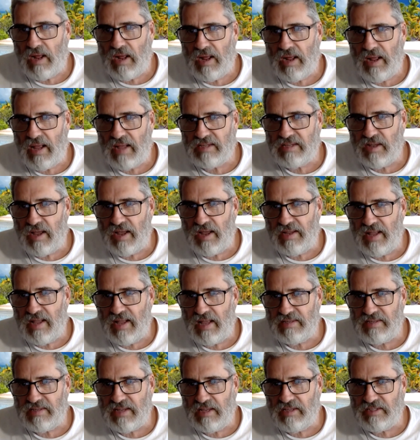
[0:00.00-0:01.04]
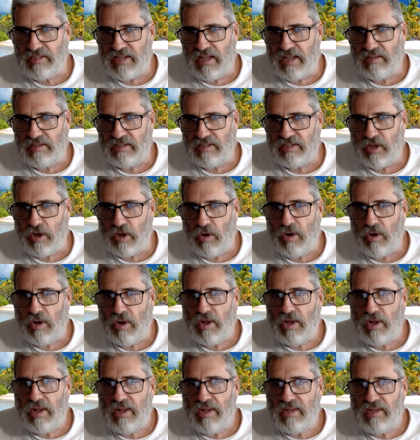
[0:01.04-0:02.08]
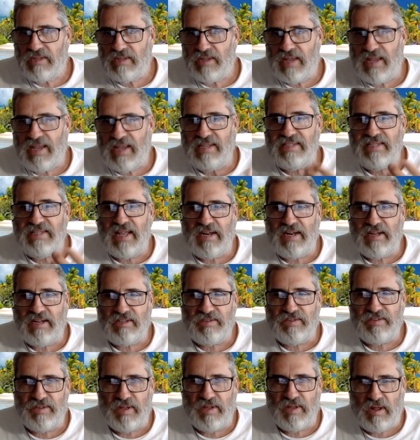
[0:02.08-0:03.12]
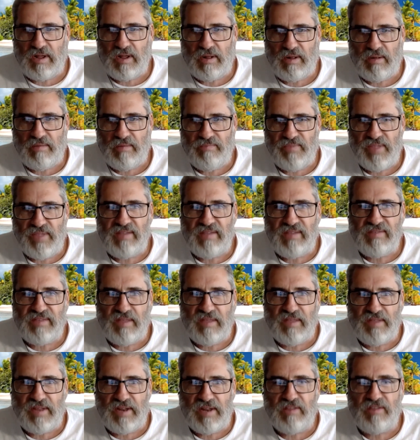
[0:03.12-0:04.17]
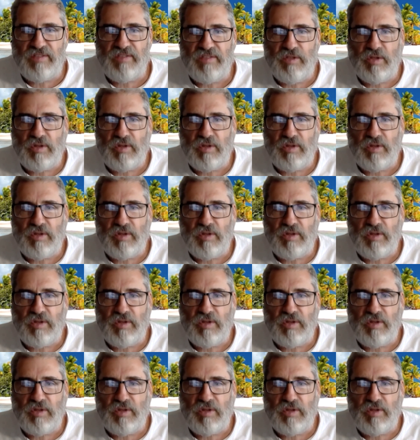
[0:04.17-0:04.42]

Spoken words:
as I said. So he said that it's